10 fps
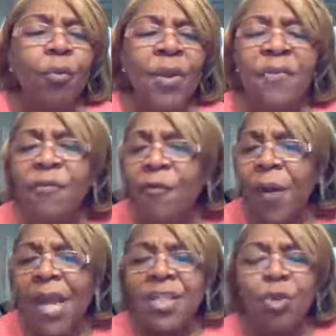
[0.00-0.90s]

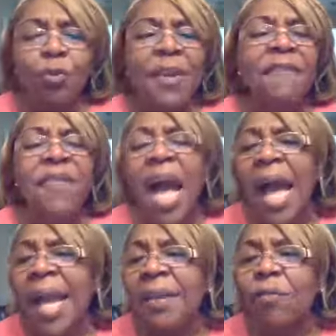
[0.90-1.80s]
refresh,
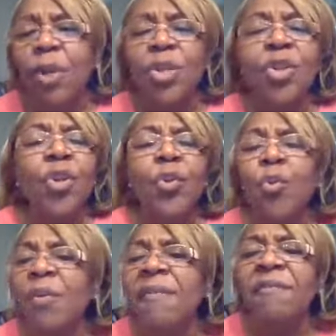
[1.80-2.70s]
revive, renew,
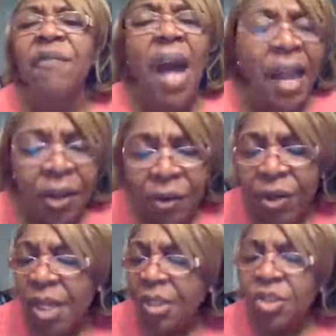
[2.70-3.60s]

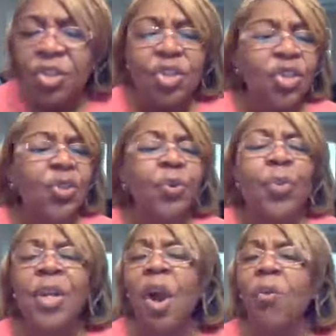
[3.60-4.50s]
refire. Just do
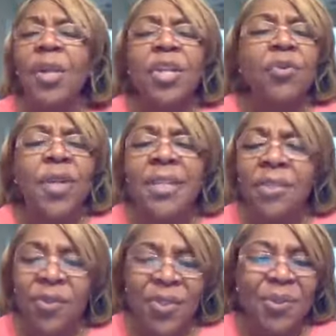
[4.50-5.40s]
what only you can
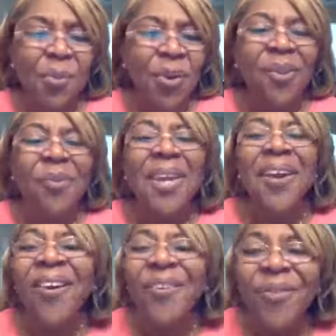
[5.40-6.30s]
do this morning. We
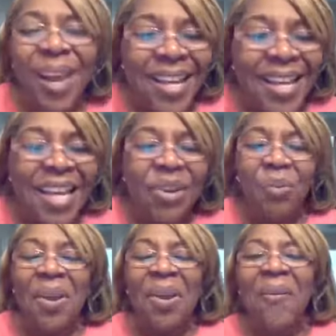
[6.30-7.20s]
are ready,
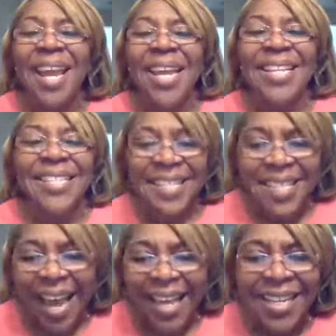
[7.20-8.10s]
we are
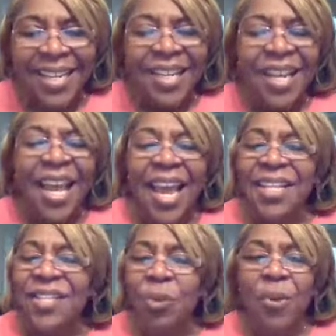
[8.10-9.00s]
excited.
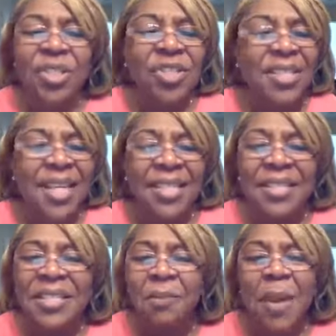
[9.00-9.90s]
And so we just say,
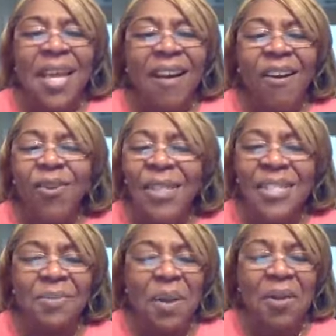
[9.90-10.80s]
Speak, Holy
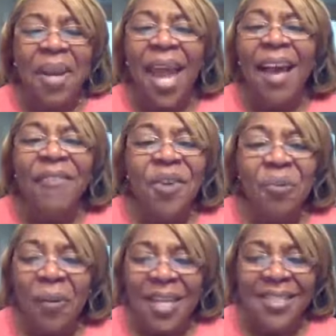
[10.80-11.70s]
Spirit, have your
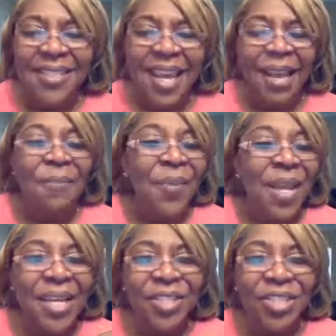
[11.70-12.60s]
way today.
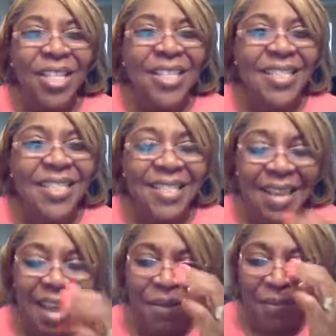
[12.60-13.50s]
In Jesus'
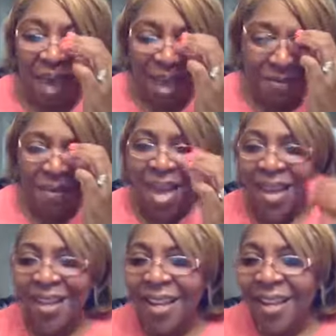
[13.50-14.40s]
name,
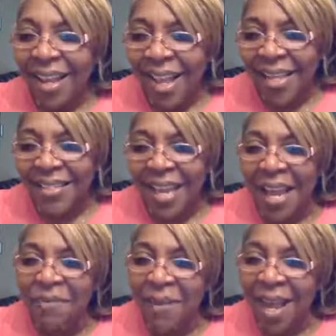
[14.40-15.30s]
amen and
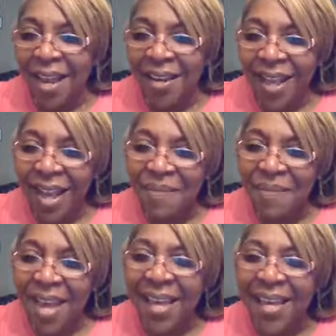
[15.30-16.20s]
amen.
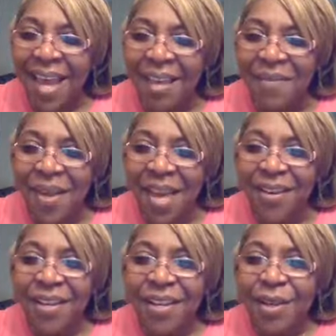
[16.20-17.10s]
Amen.
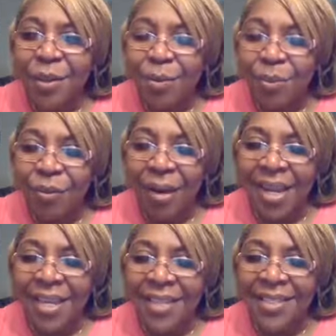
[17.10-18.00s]
Amen.
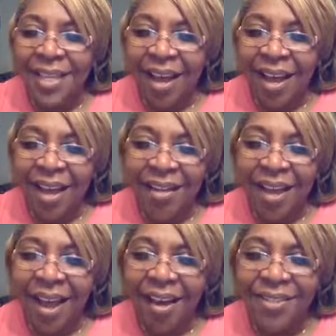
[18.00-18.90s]
Praise God.
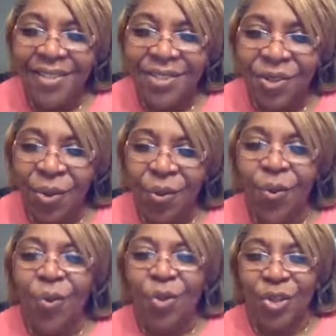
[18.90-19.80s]
God is
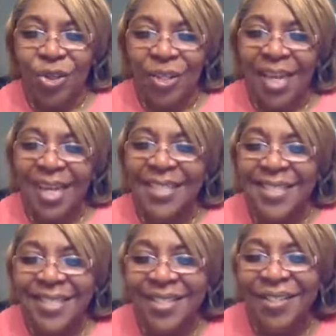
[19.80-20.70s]
so good. Hey,
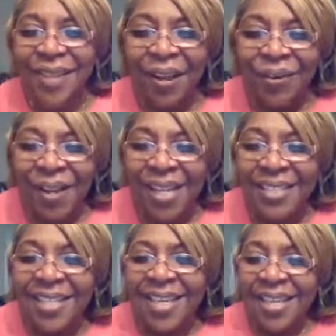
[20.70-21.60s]
Sister
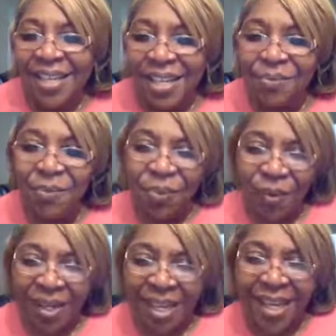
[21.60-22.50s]
Clarice. Good
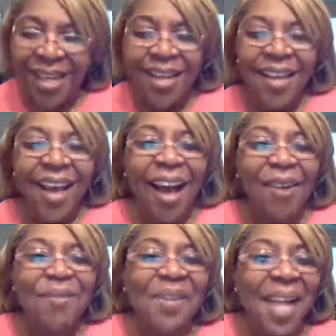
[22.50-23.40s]
morning.
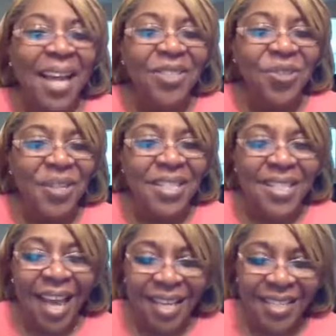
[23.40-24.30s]
I'm glad you're
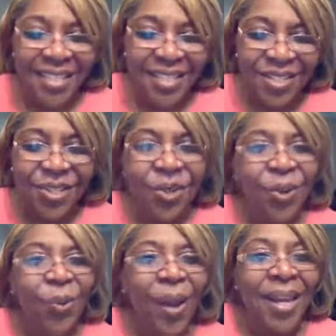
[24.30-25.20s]
excited, Sister
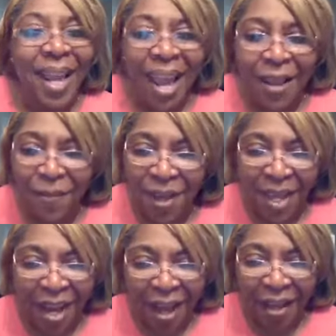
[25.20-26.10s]
Coretta.
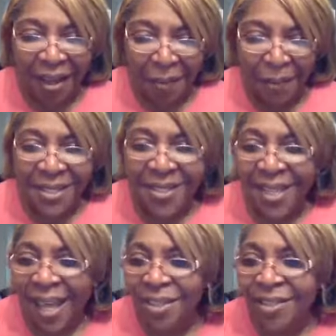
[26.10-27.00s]
Amen. I am
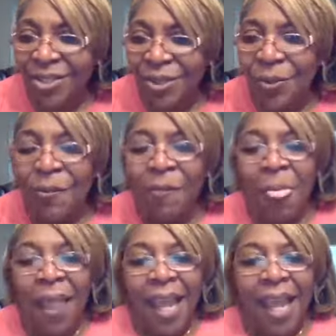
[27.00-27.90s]
excited too.
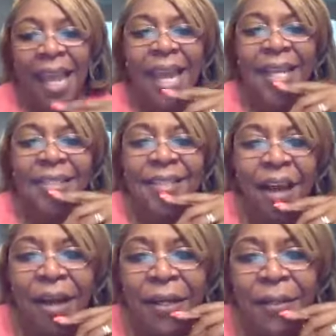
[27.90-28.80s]
And
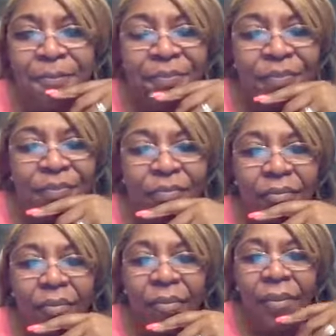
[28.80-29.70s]
um,
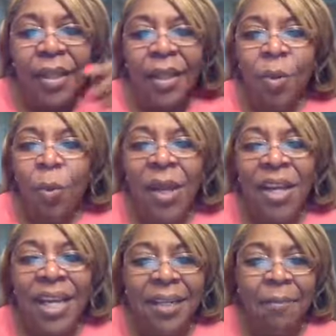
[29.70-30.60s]

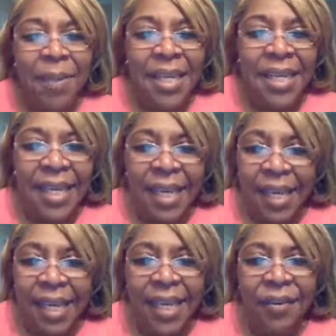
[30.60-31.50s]
we are going to be
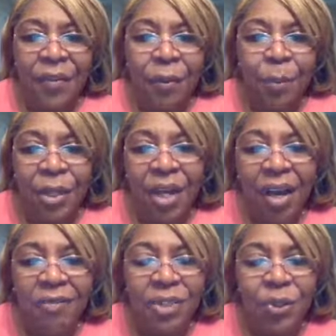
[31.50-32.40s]
in the book
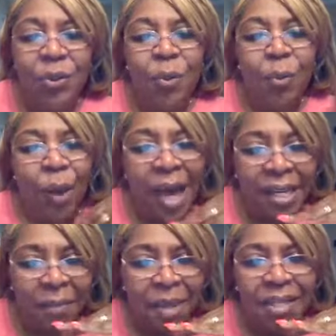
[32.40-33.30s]
of
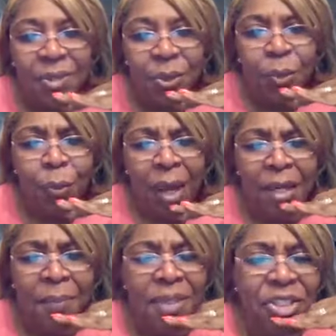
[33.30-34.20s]
Deuteronomy,
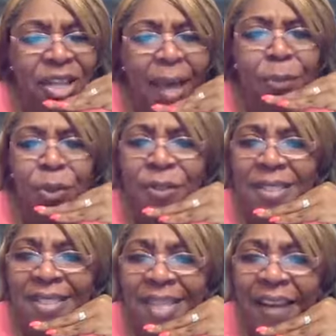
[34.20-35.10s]
Deuteronomy chapter
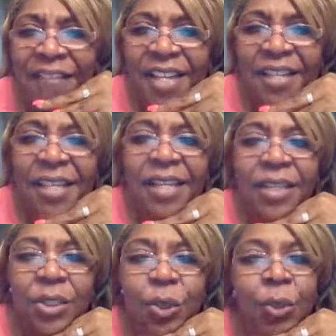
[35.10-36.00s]
7,
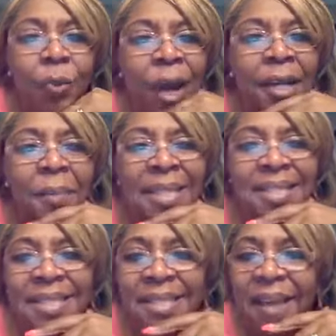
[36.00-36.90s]

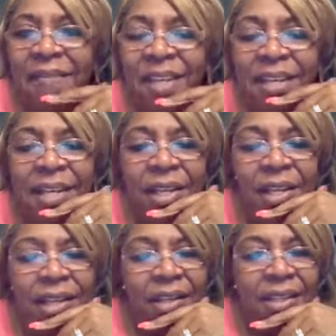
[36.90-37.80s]
Deuteronomy 7,